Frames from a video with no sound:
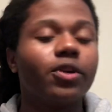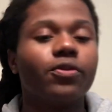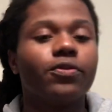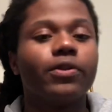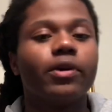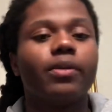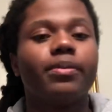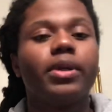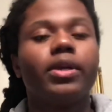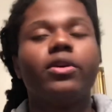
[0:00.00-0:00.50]
You
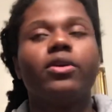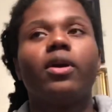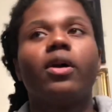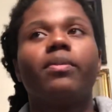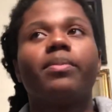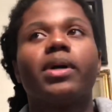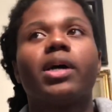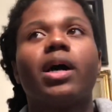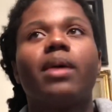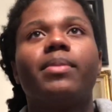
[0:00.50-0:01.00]
feel me? You
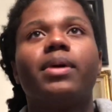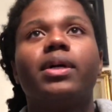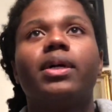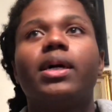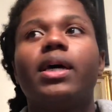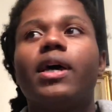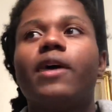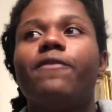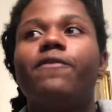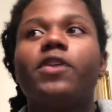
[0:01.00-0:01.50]
don't become a
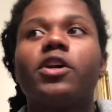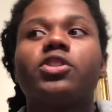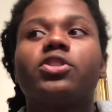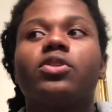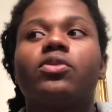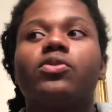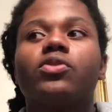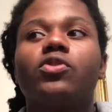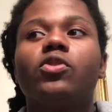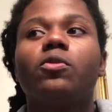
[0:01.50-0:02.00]

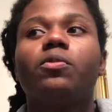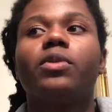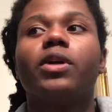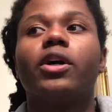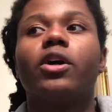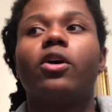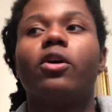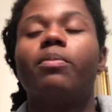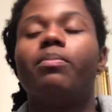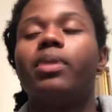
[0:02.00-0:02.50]
fictional
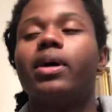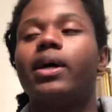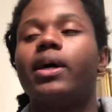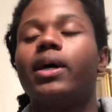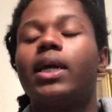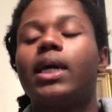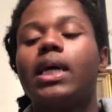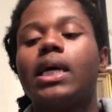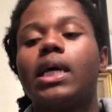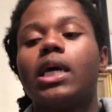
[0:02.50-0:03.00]
superhero,
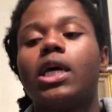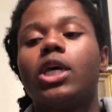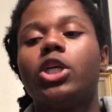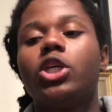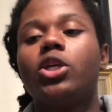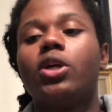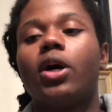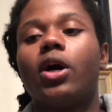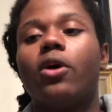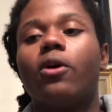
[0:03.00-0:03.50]
but,
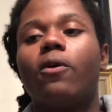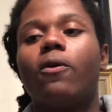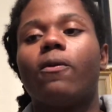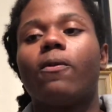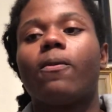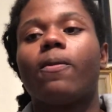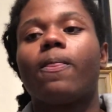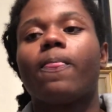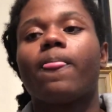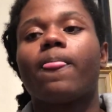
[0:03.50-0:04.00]

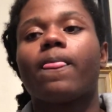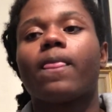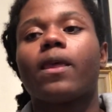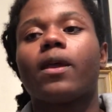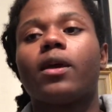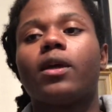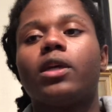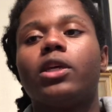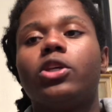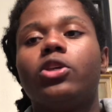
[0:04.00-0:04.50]

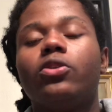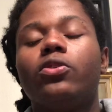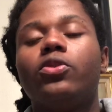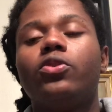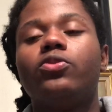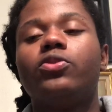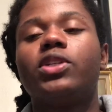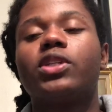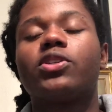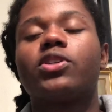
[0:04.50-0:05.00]

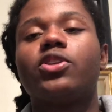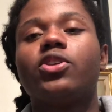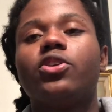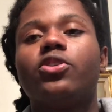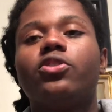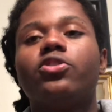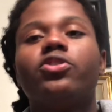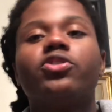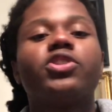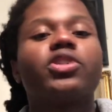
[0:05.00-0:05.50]
you're
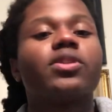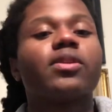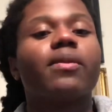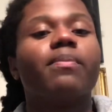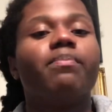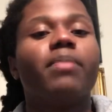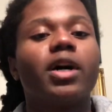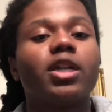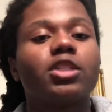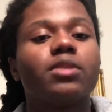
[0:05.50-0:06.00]
just a
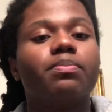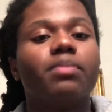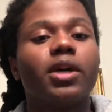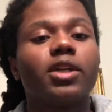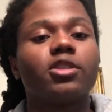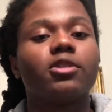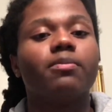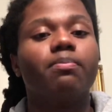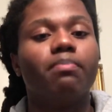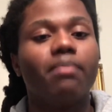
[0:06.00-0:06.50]
much,
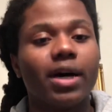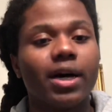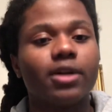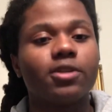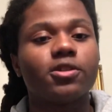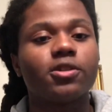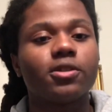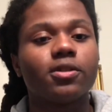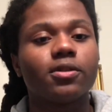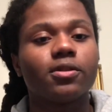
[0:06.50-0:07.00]
much,
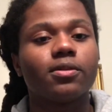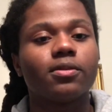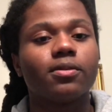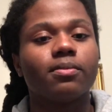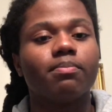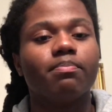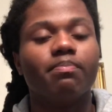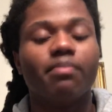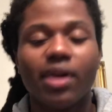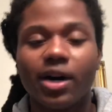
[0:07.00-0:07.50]
much,
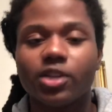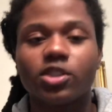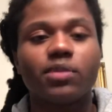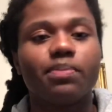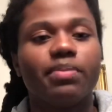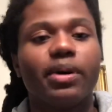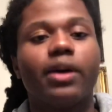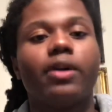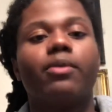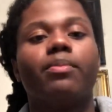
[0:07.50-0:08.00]

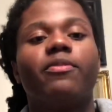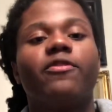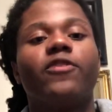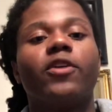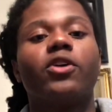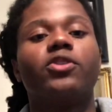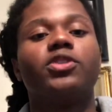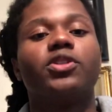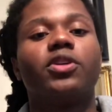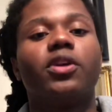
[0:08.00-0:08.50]
much better
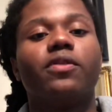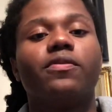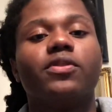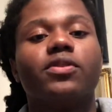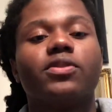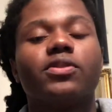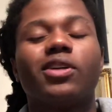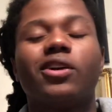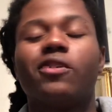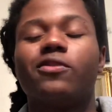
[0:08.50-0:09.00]
version of
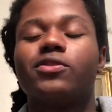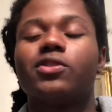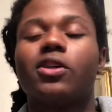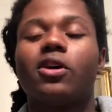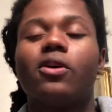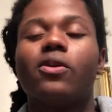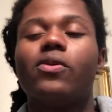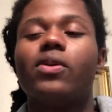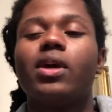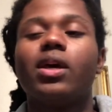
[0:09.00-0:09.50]
yourself.
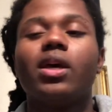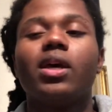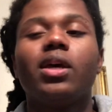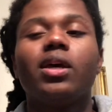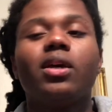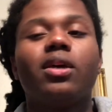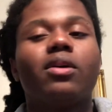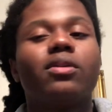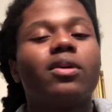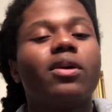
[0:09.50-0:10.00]
So,
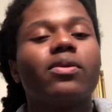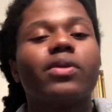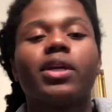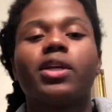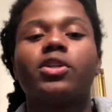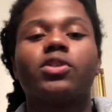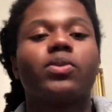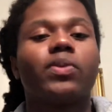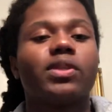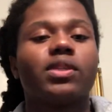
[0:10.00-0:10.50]
don't get
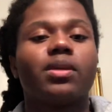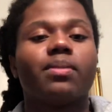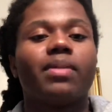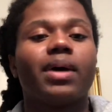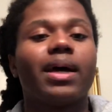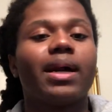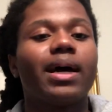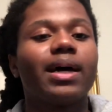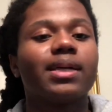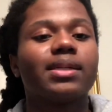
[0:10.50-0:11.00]
it twisted,
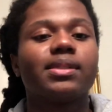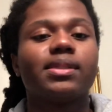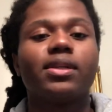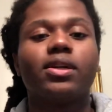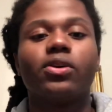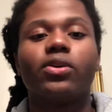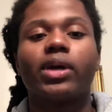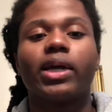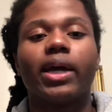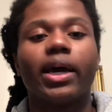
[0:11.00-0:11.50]
man. I can
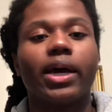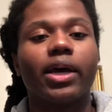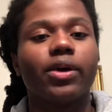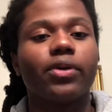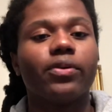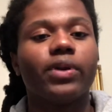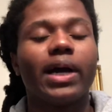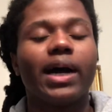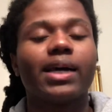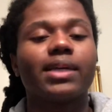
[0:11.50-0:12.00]
still get
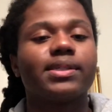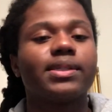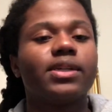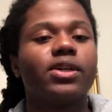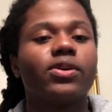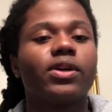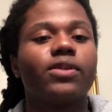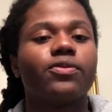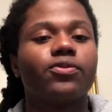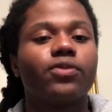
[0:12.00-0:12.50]
angry. I can
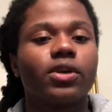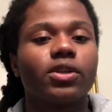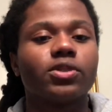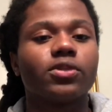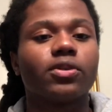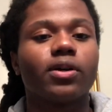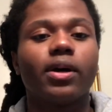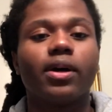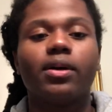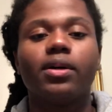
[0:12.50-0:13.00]
still get
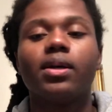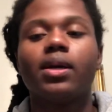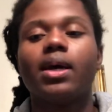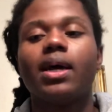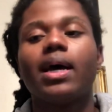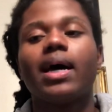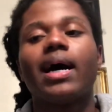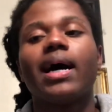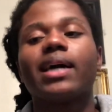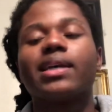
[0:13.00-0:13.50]
frustrated.
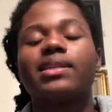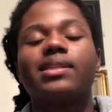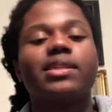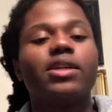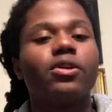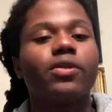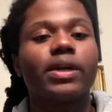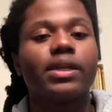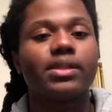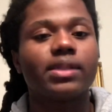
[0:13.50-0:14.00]
I can
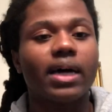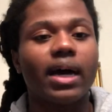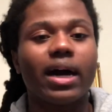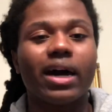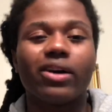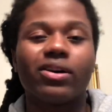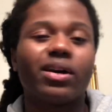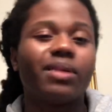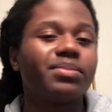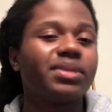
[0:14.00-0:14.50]
still get
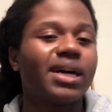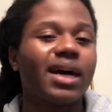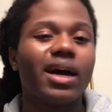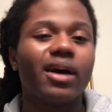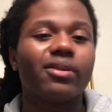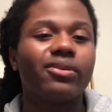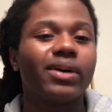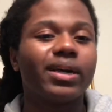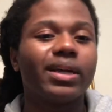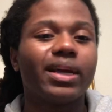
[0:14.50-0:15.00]
tired. I'm
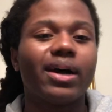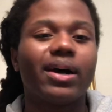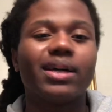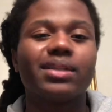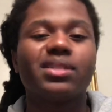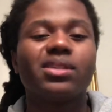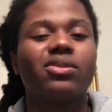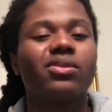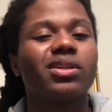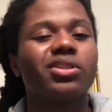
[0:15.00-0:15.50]
tired right now. I
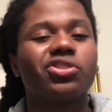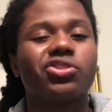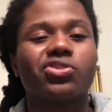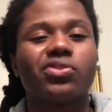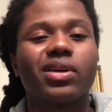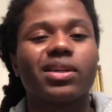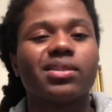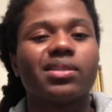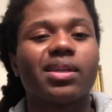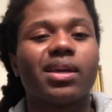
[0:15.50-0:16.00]
still get
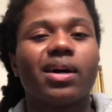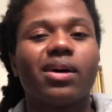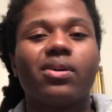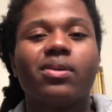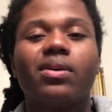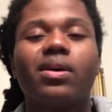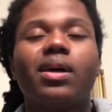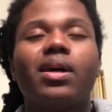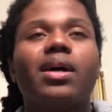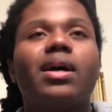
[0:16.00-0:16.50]
stressed
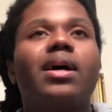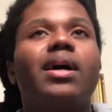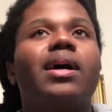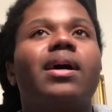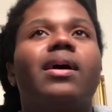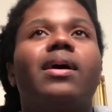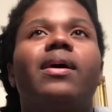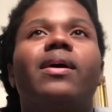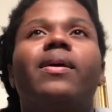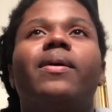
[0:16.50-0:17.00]
out.
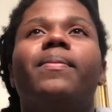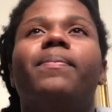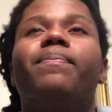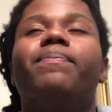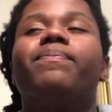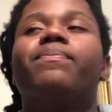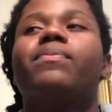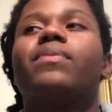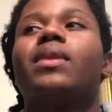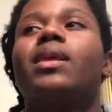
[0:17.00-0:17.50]

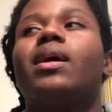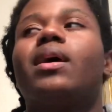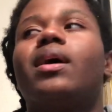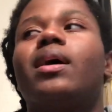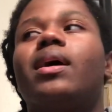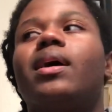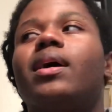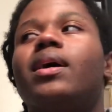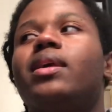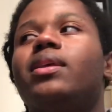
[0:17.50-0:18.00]

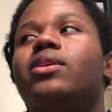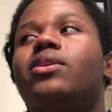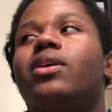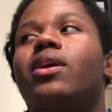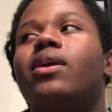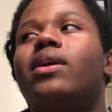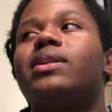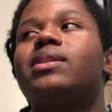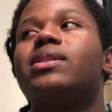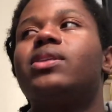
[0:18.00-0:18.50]

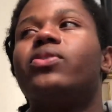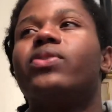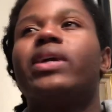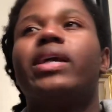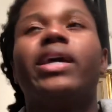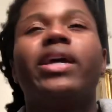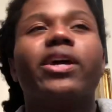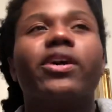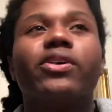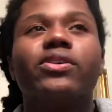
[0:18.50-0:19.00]
I still
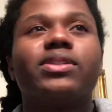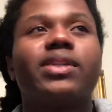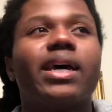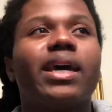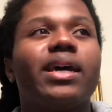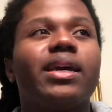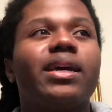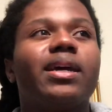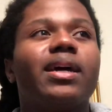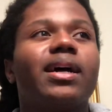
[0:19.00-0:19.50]
get
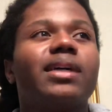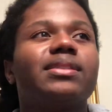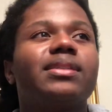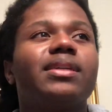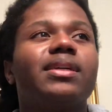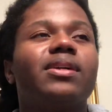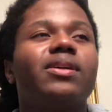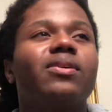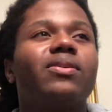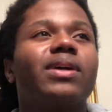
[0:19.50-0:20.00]
irritated. I
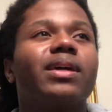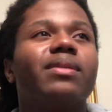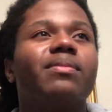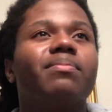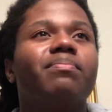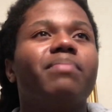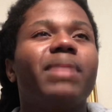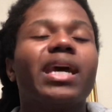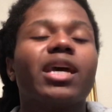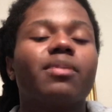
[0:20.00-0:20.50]
still
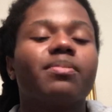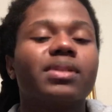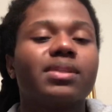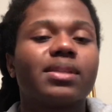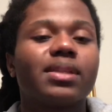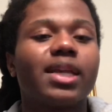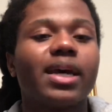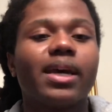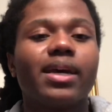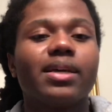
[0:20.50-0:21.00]
can make
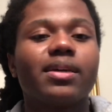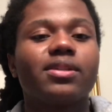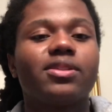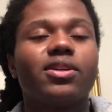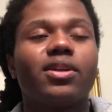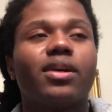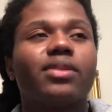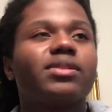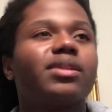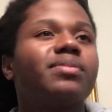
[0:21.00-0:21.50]
mistakes.
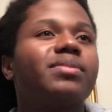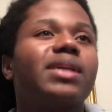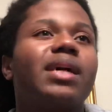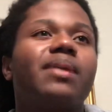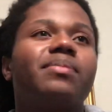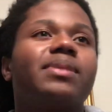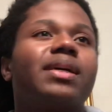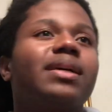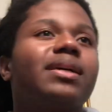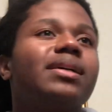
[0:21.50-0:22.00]

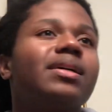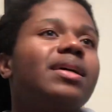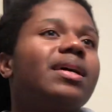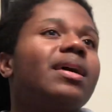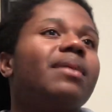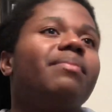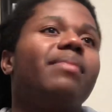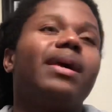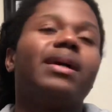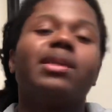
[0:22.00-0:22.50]
Sometimes I
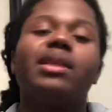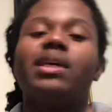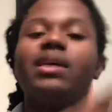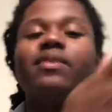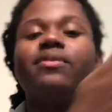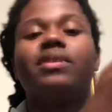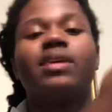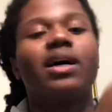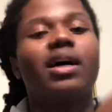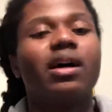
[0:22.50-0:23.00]
might
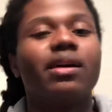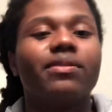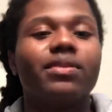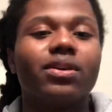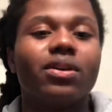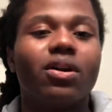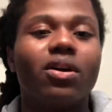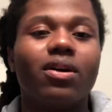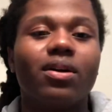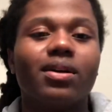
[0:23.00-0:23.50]
leave the
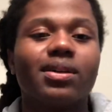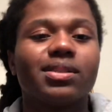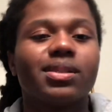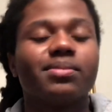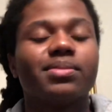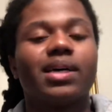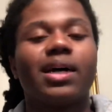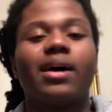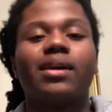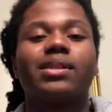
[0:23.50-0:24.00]
oven on.
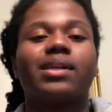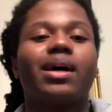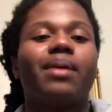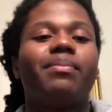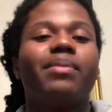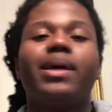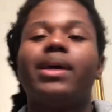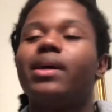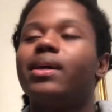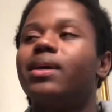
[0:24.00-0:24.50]
Sometimes I
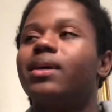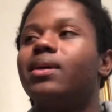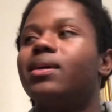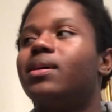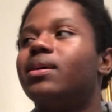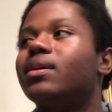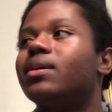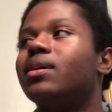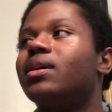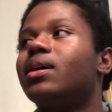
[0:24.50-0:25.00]
may
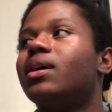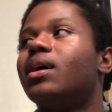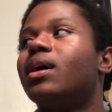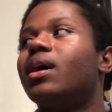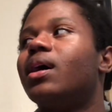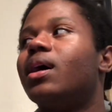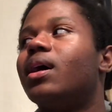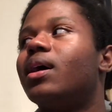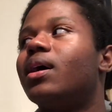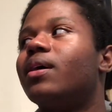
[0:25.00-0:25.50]

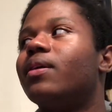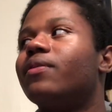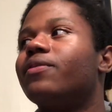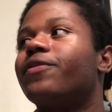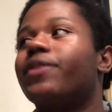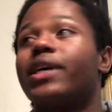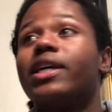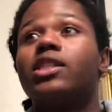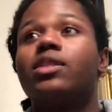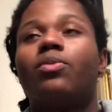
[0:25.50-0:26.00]

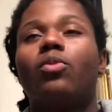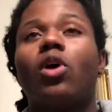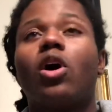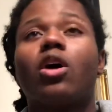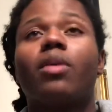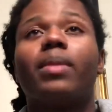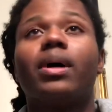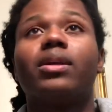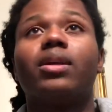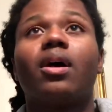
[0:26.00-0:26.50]
forget to
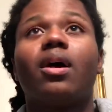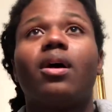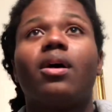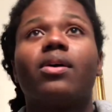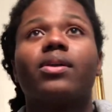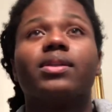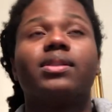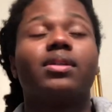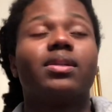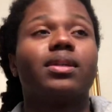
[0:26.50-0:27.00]
walk my
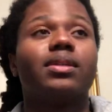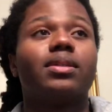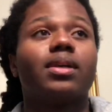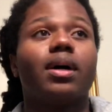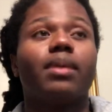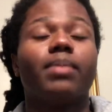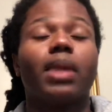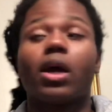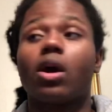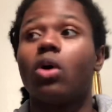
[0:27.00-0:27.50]
dog until
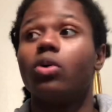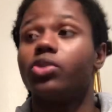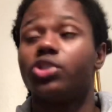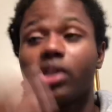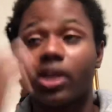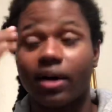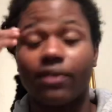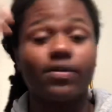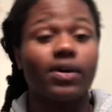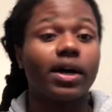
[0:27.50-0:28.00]
I'm like, oh
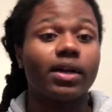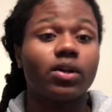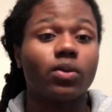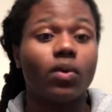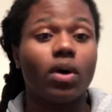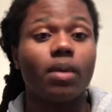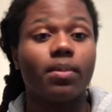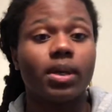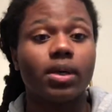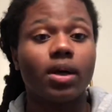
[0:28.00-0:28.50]
shit, I forgot to
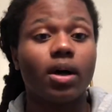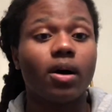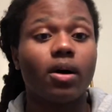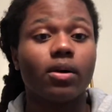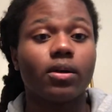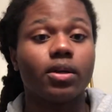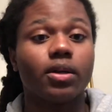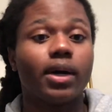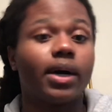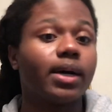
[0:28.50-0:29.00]
walk my
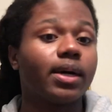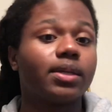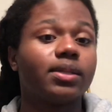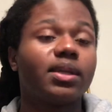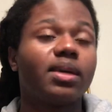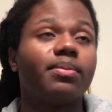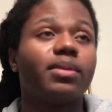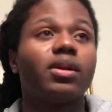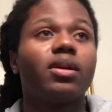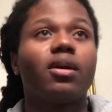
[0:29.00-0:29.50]
dog. I got to
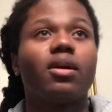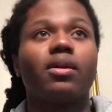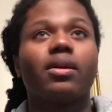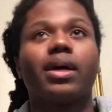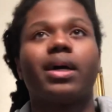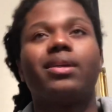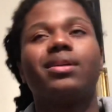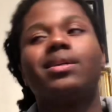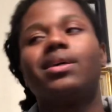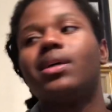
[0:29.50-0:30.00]
take my dog
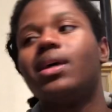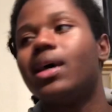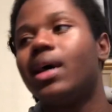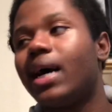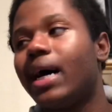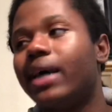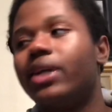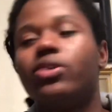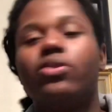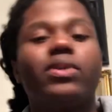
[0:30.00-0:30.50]
out.
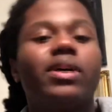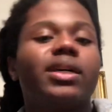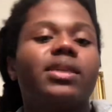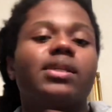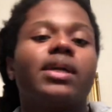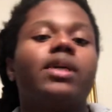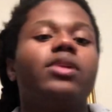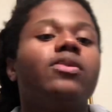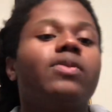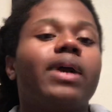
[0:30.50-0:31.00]
I do
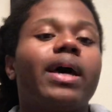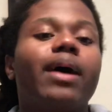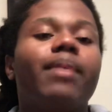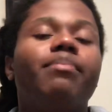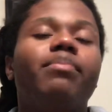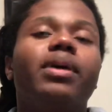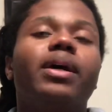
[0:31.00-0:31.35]
this, I do that.